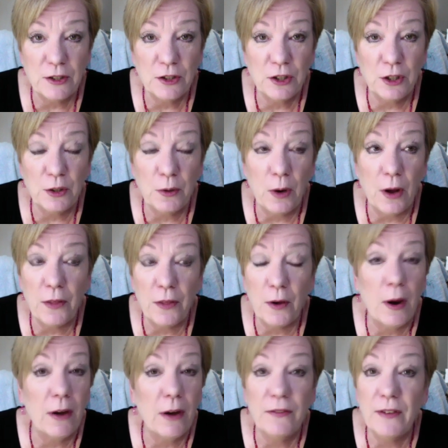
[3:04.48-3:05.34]
too,
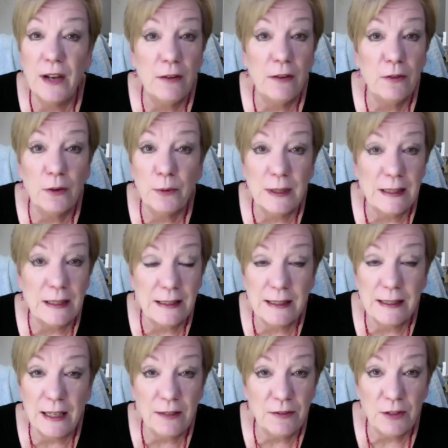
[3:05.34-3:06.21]
although I've never
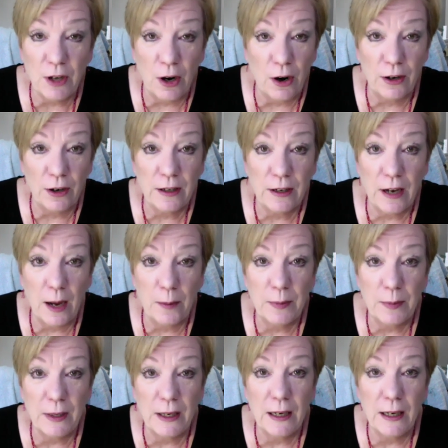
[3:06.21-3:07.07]
received a hard
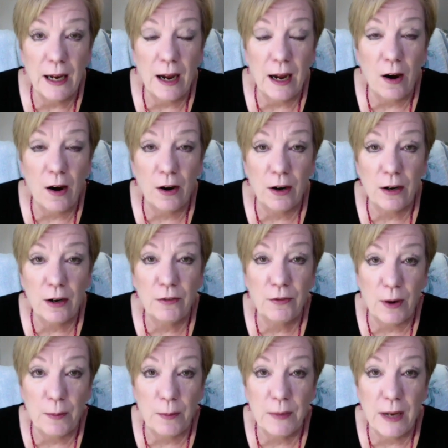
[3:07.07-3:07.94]
copy ARC
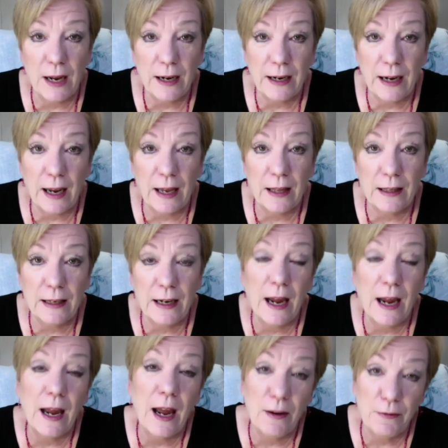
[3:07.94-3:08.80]
from Netgalley.
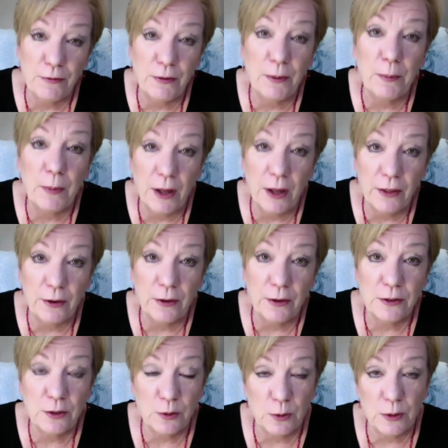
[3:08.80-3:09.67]
I have from
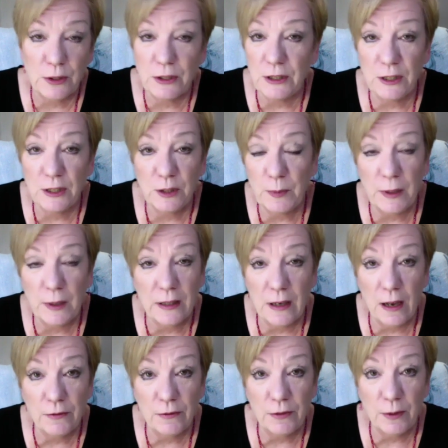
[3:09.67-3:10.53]
other sources, but
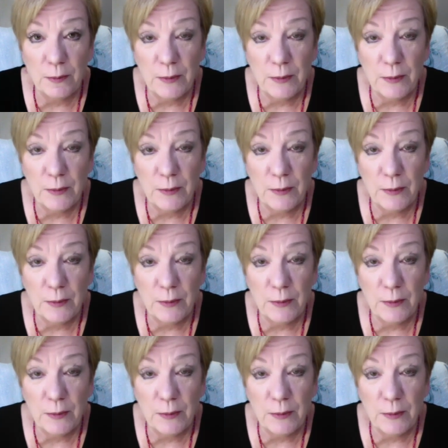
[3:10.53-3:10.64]
not from